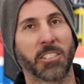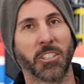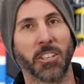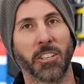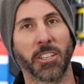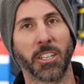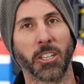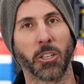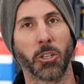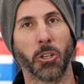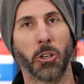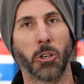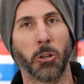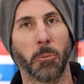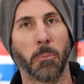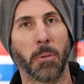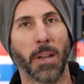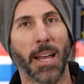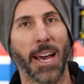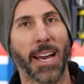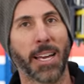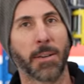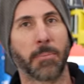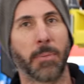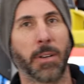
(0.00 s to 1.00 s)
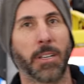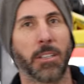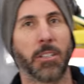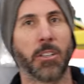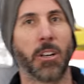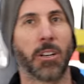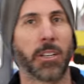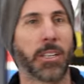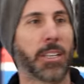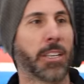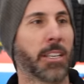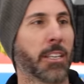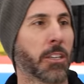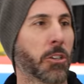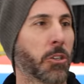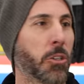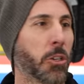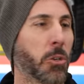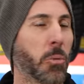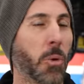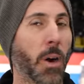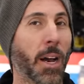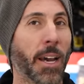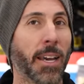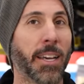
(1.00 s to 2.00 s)
turning all black, but not in a good
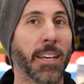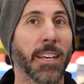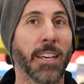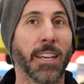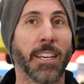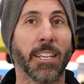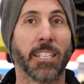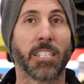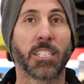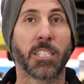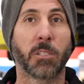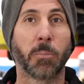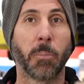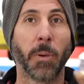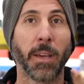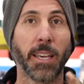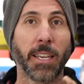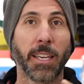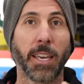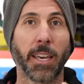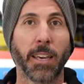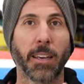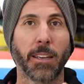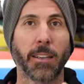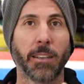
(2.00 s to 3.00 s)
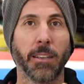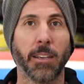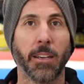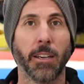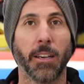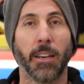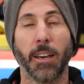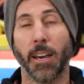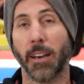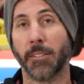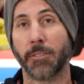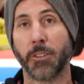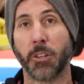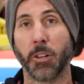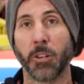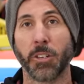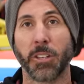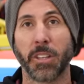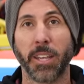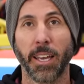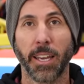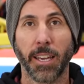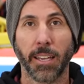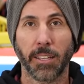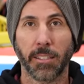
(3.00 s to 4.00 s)
way. Speaking of good
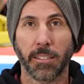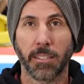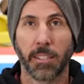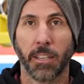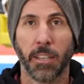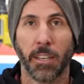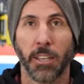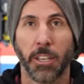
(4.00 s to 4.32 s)
things,